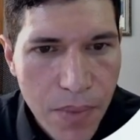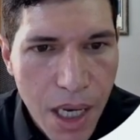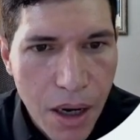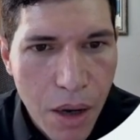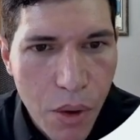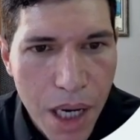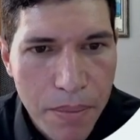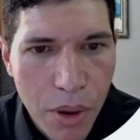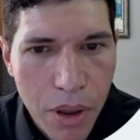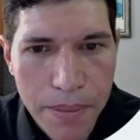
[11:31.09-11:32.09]
Here, I want
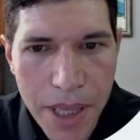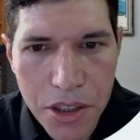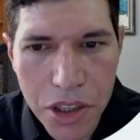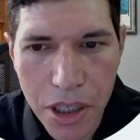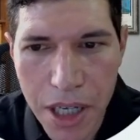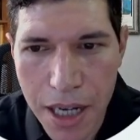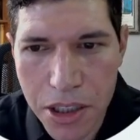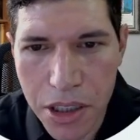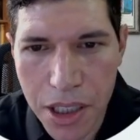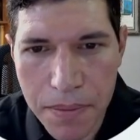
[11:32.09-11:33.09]
to pull up that chart
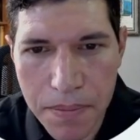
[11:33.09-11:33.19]
actually.